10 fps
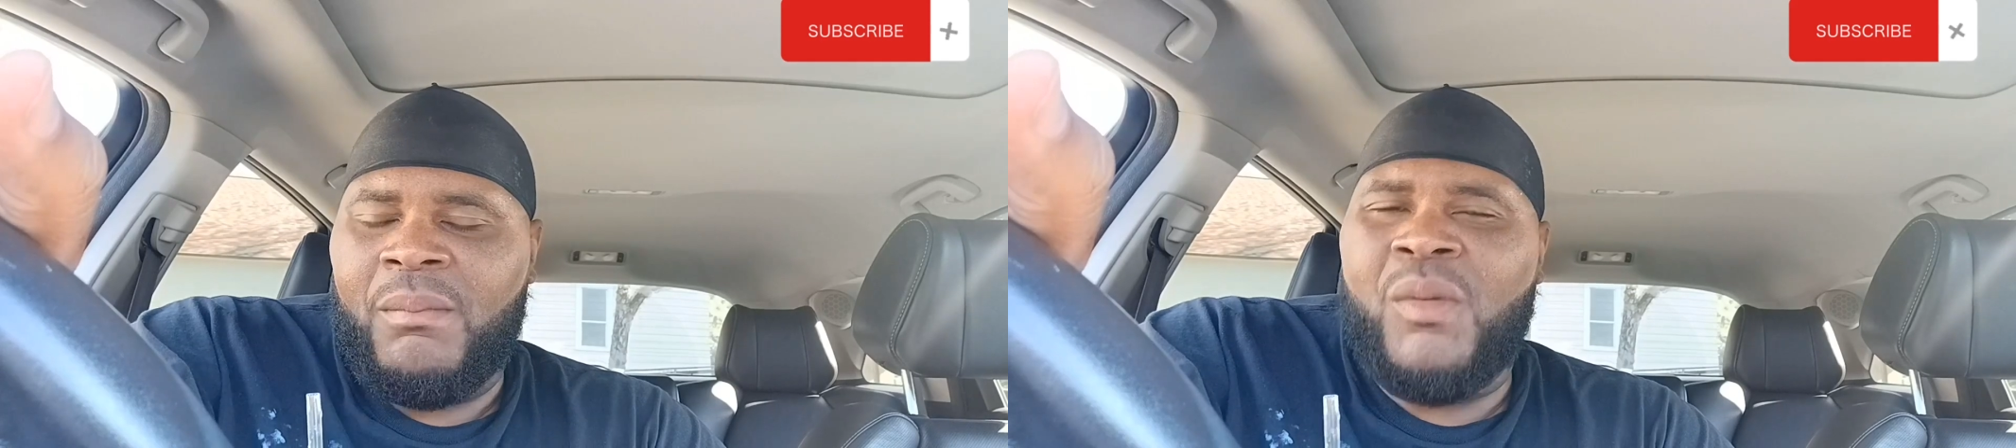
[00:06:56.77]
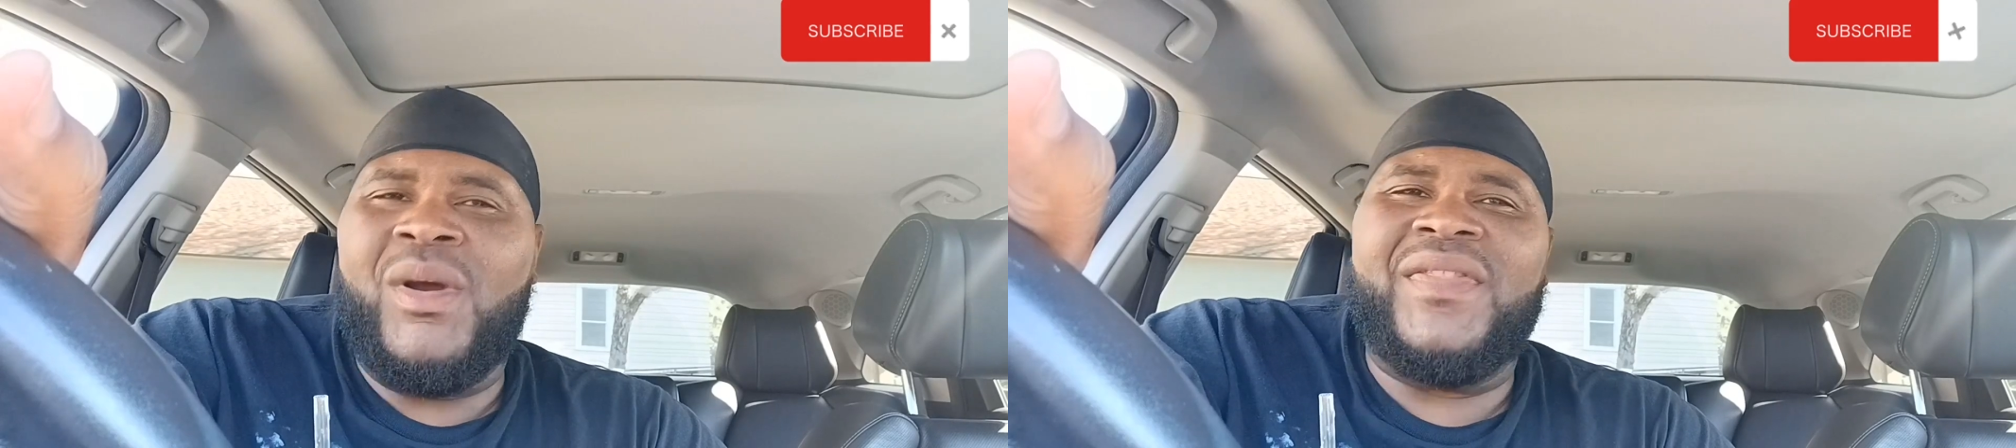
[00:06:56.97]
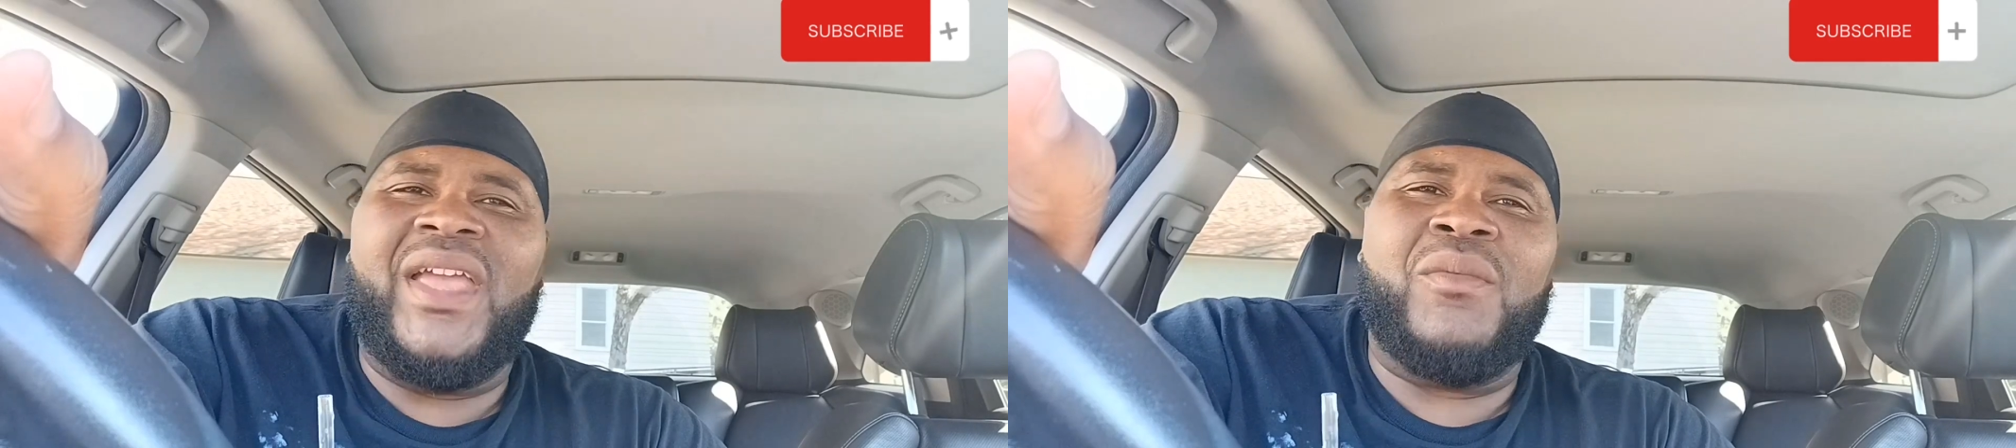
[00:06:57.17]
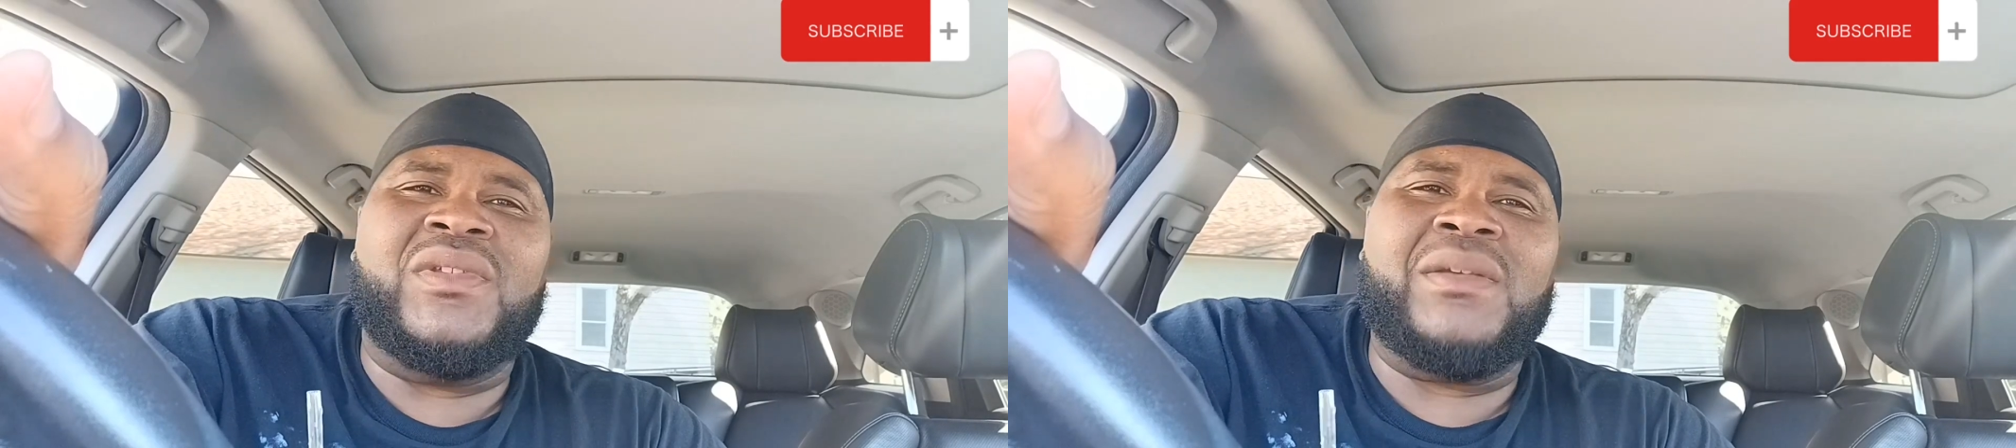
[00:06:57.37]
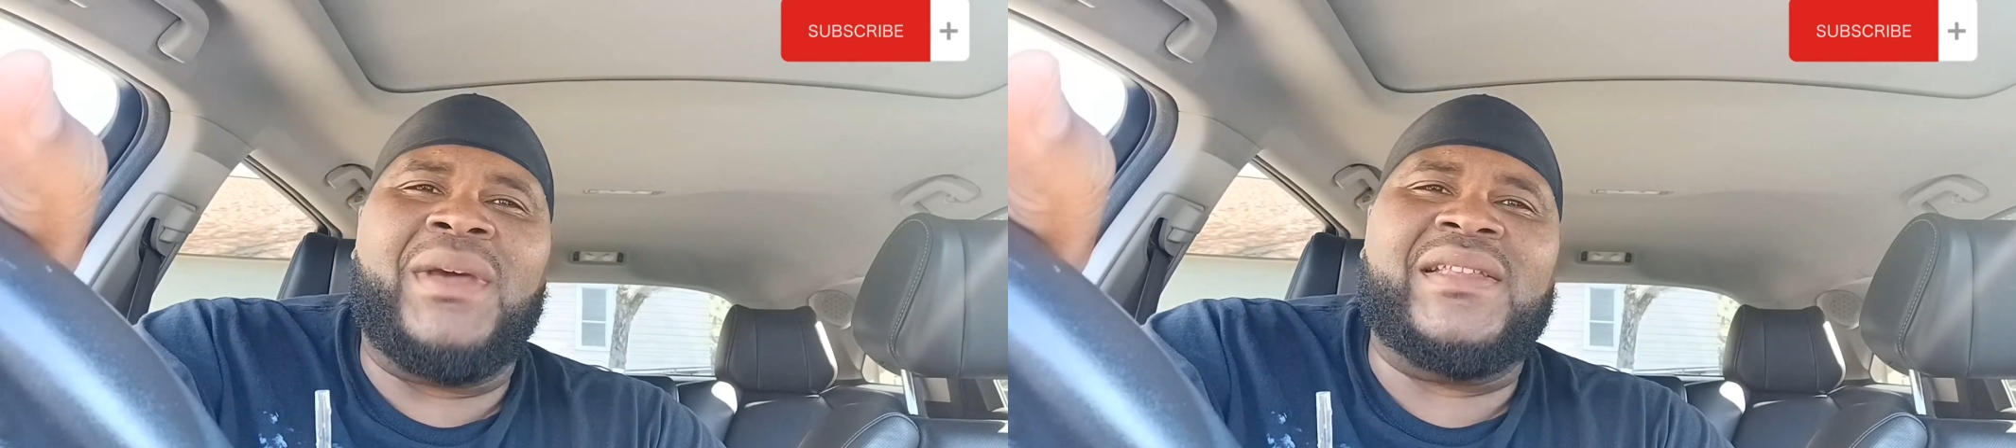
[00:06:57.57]
But one thing,
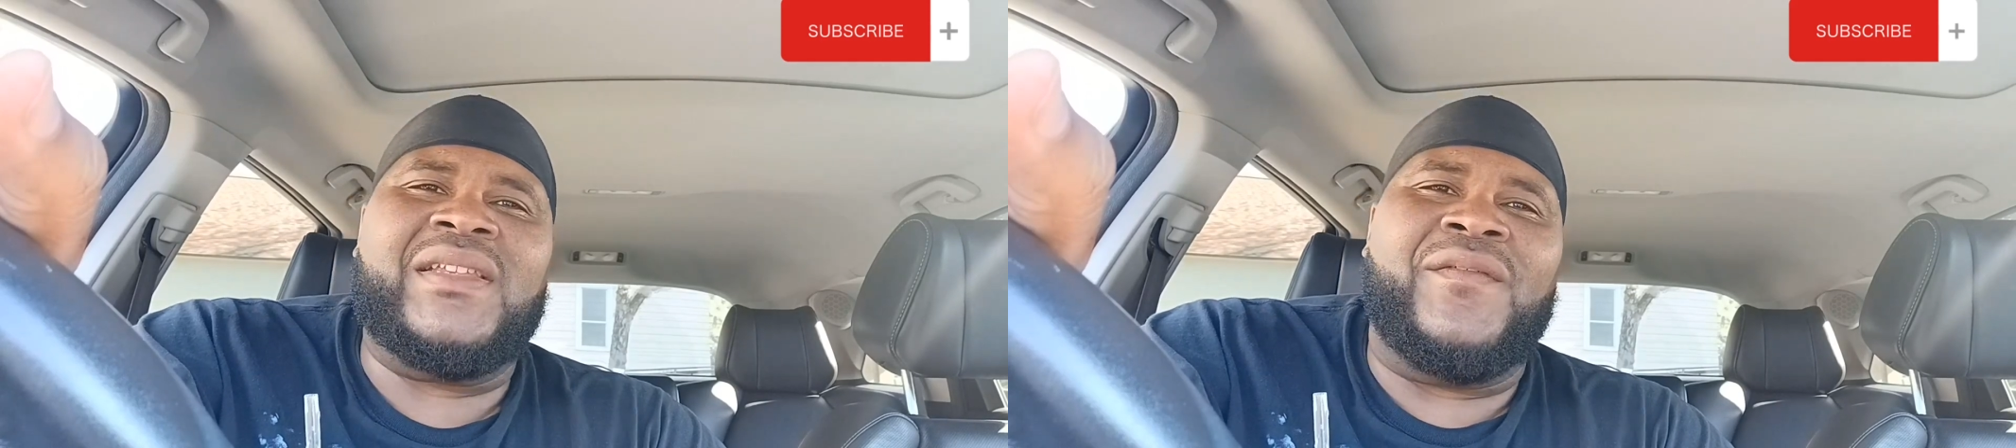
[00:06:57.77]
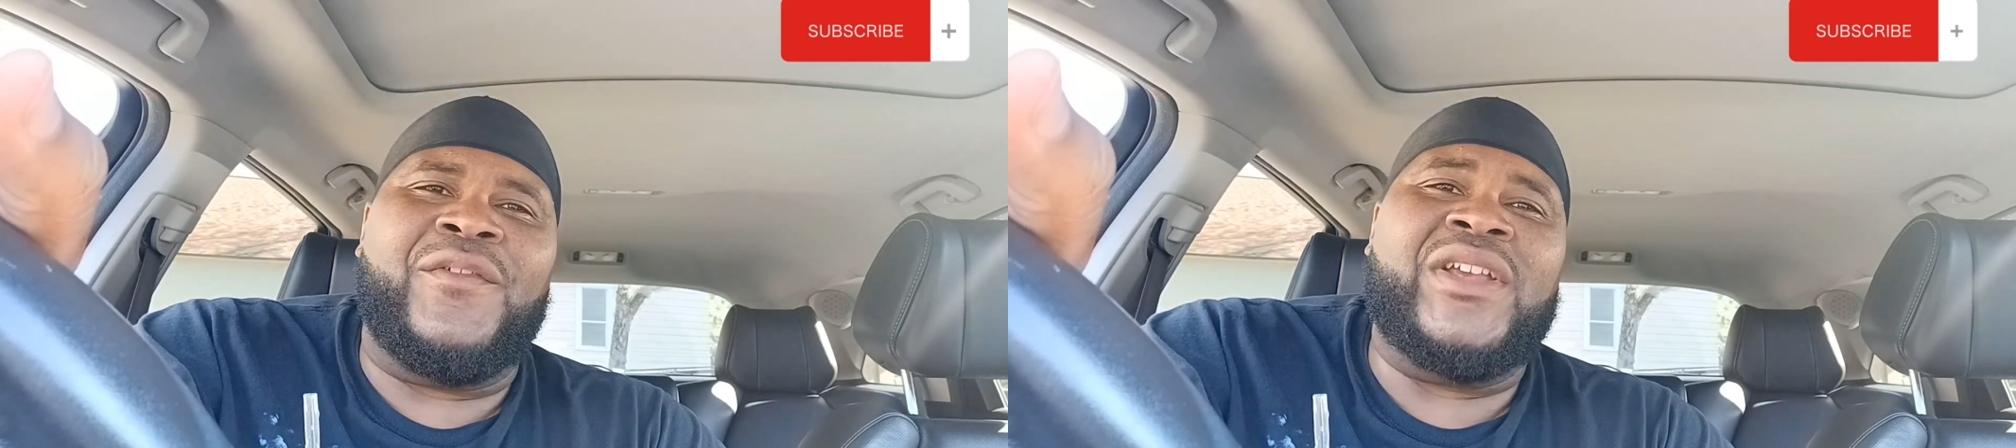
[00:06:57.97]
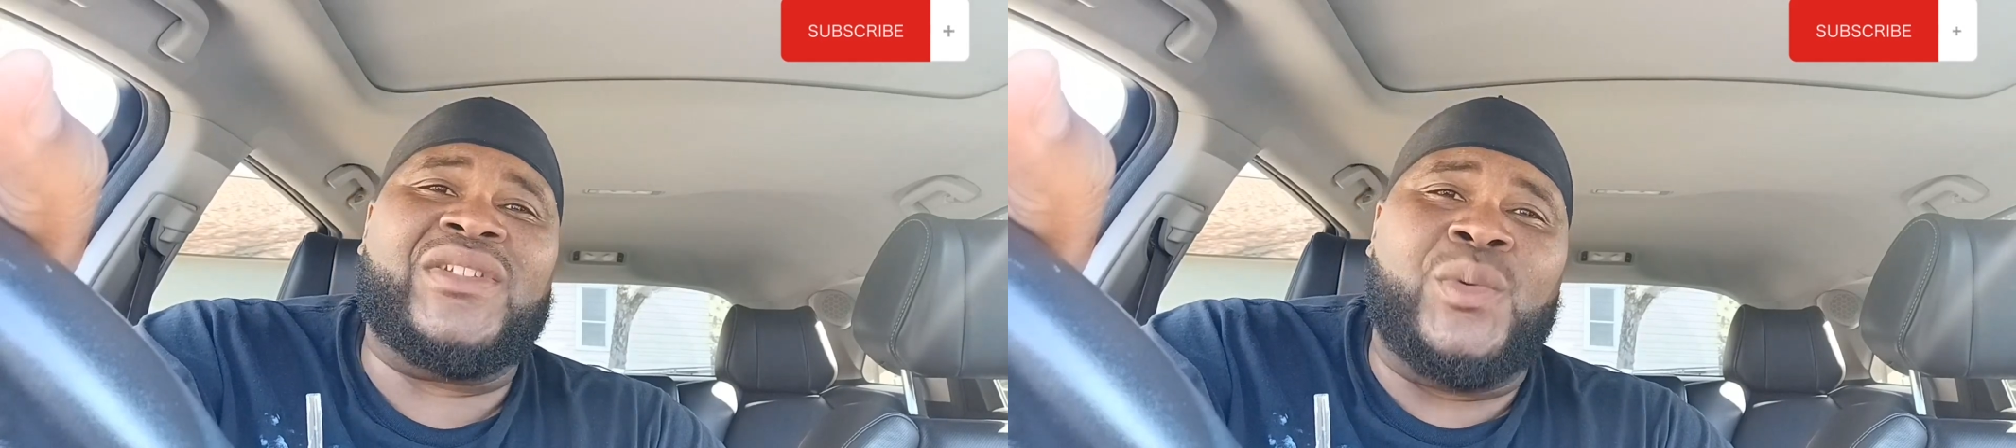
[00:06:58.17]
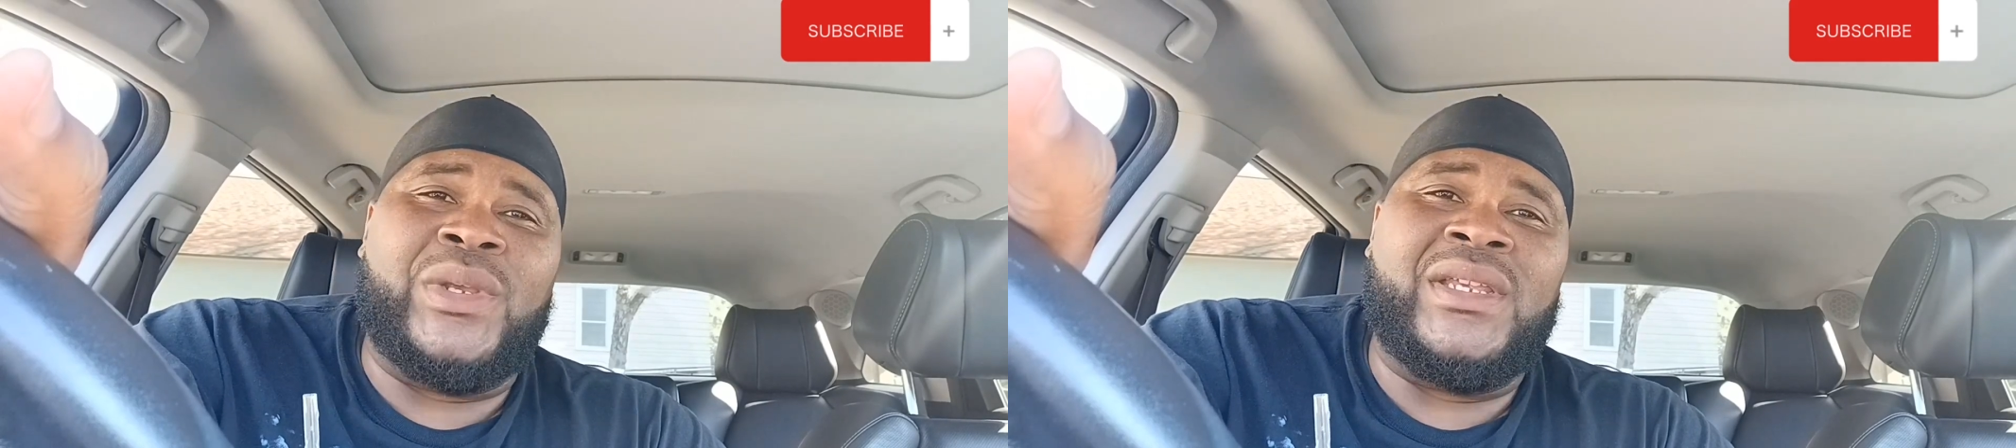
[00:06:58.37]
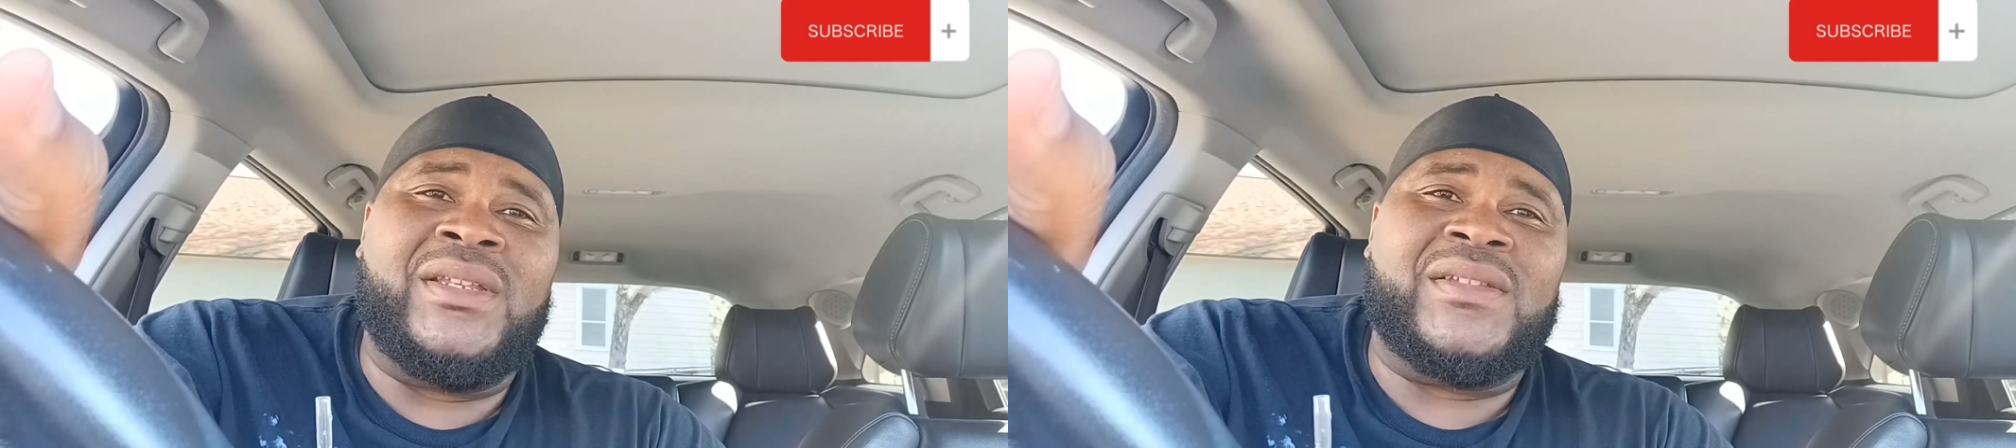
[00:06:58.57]
when somebody say fresh
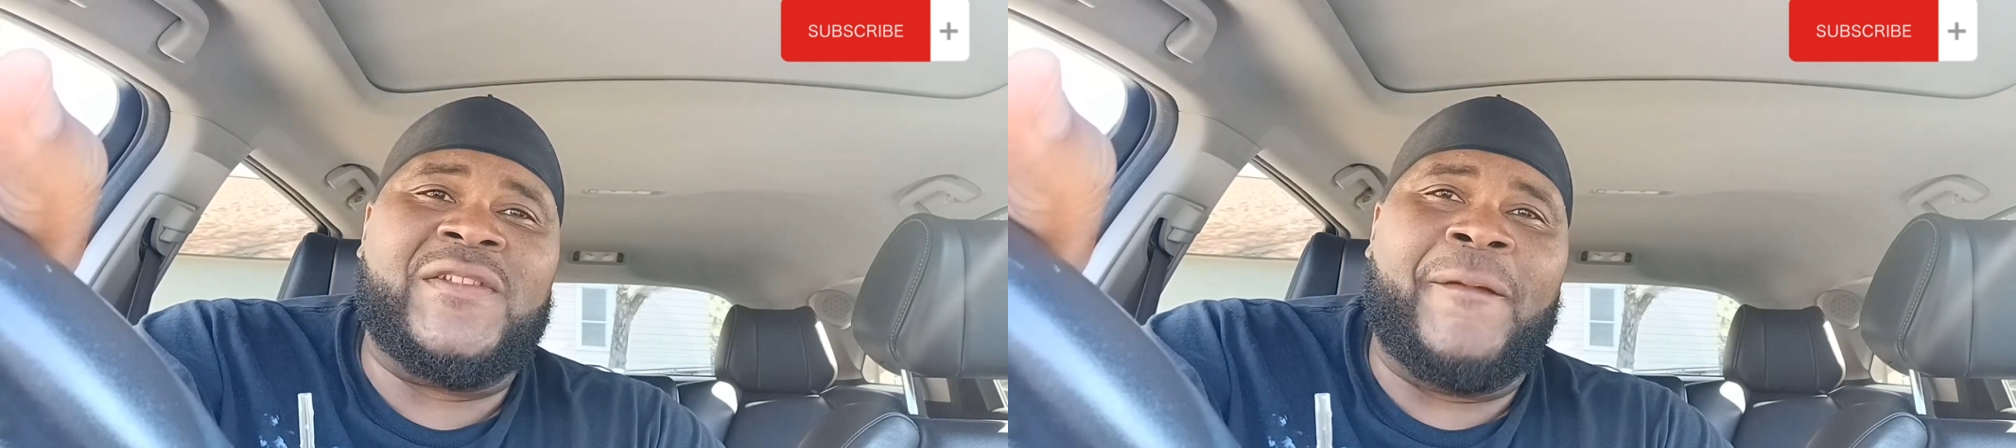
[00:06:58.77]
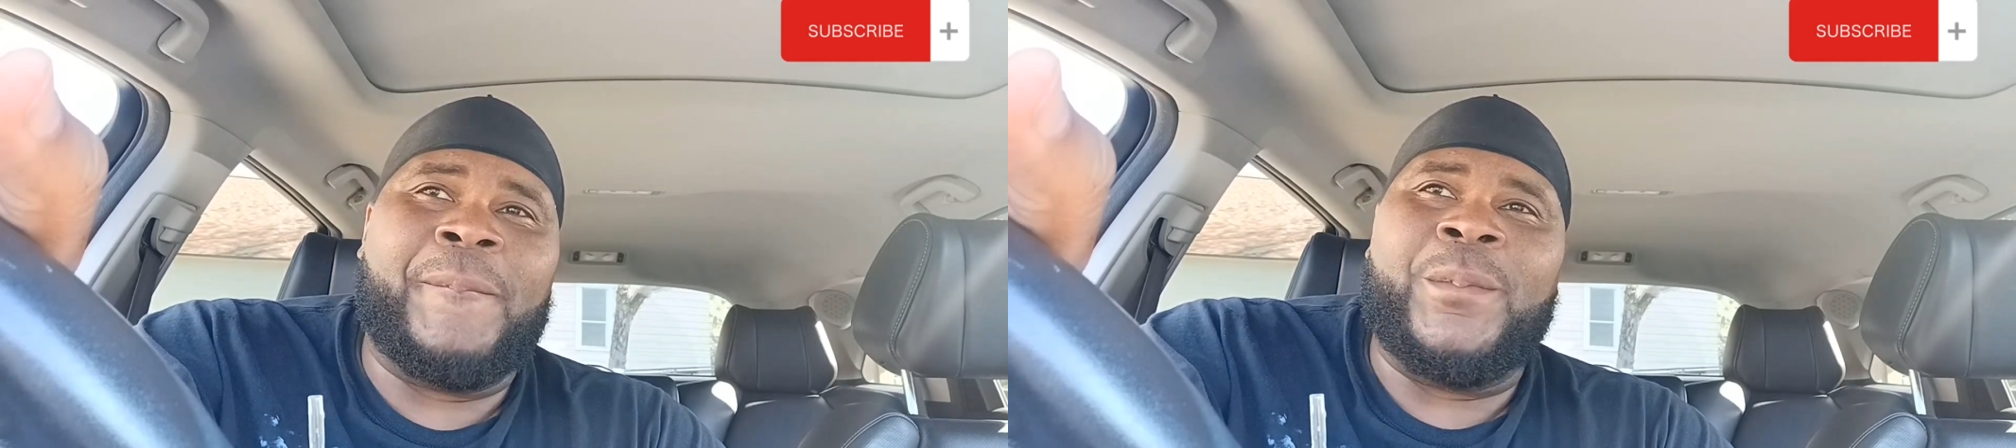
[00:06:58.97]
squeeze,